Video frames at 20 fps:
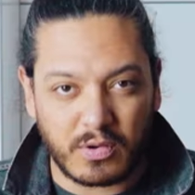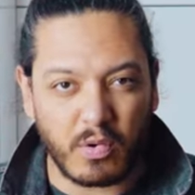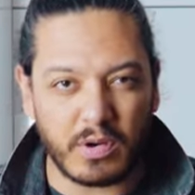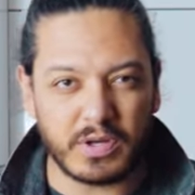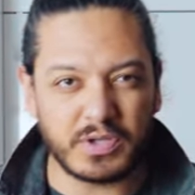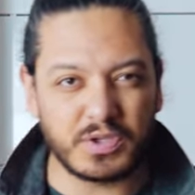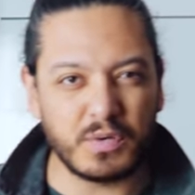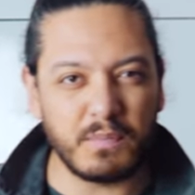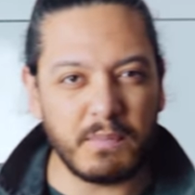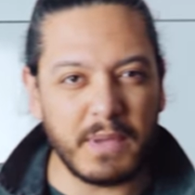
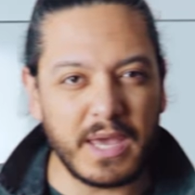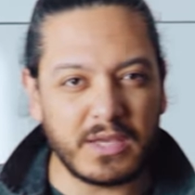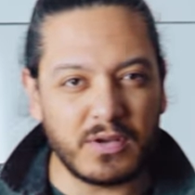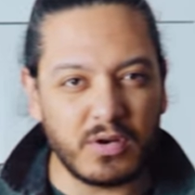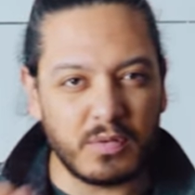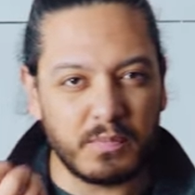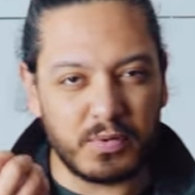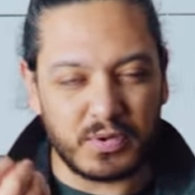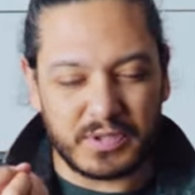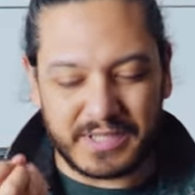going to make
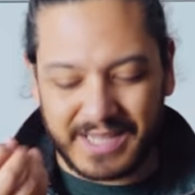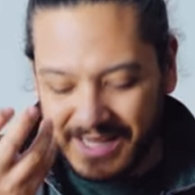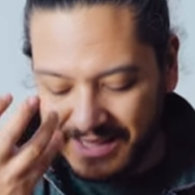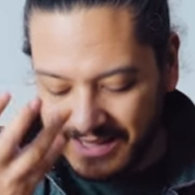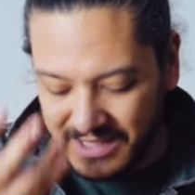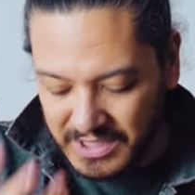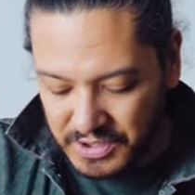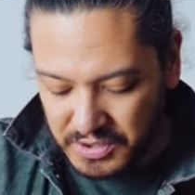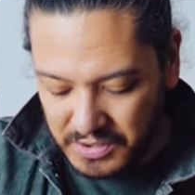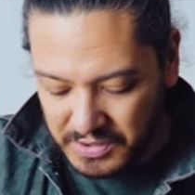your
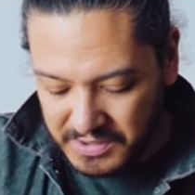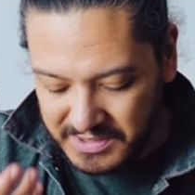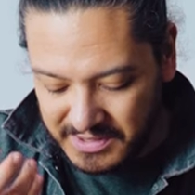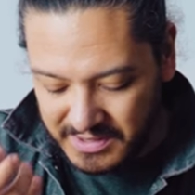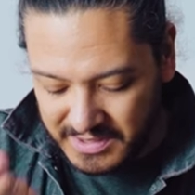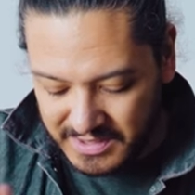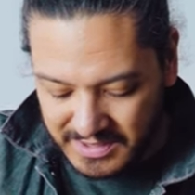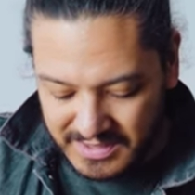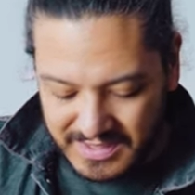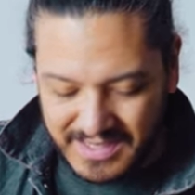bruschetta just
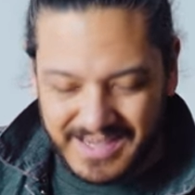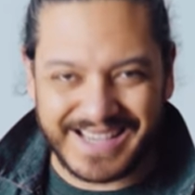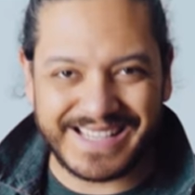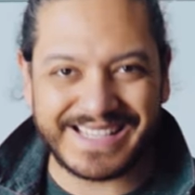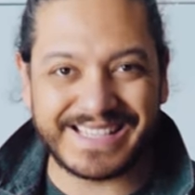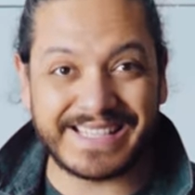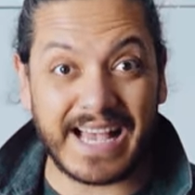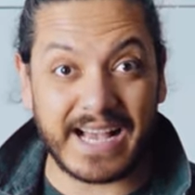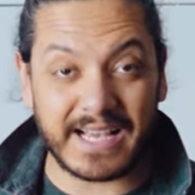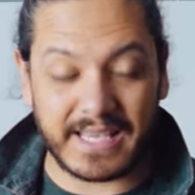
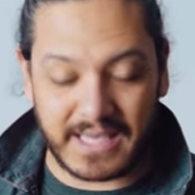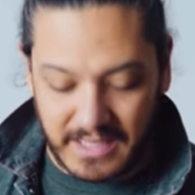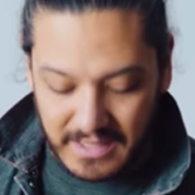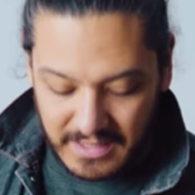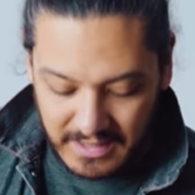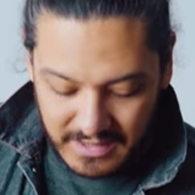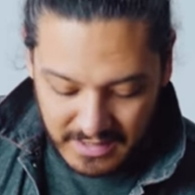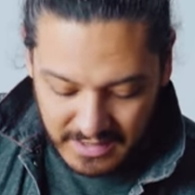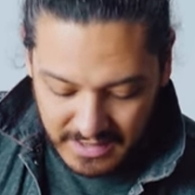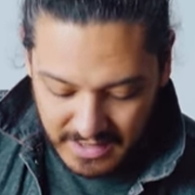saggy.
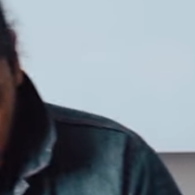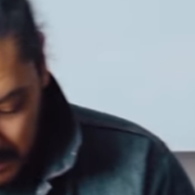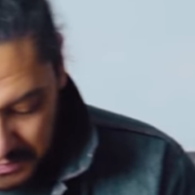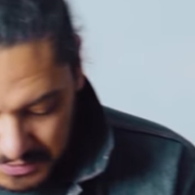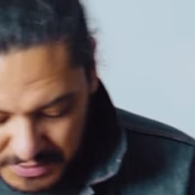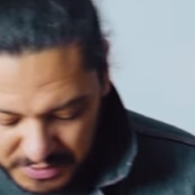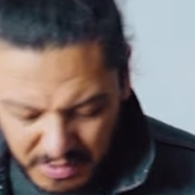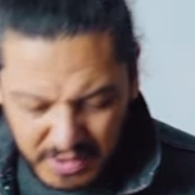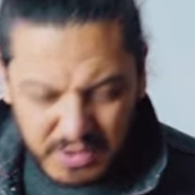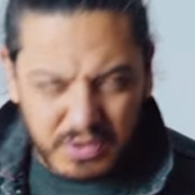I'm
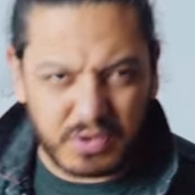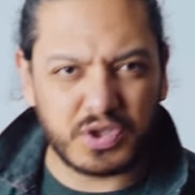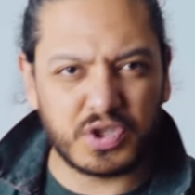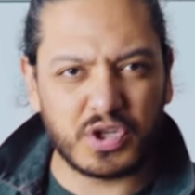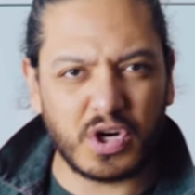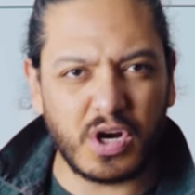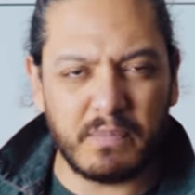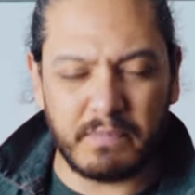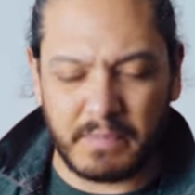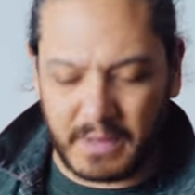just going to
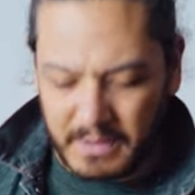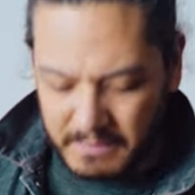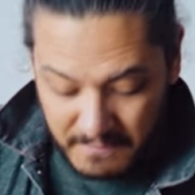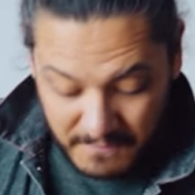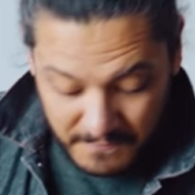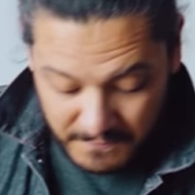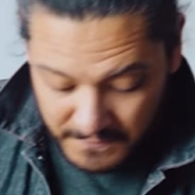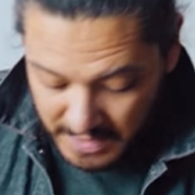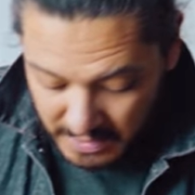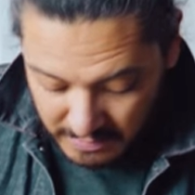chop them
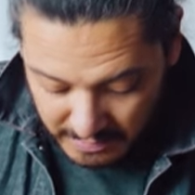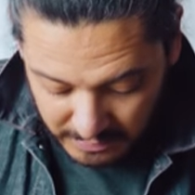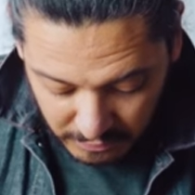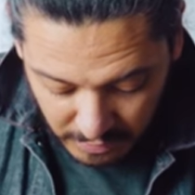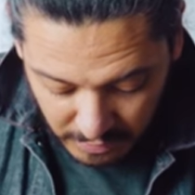very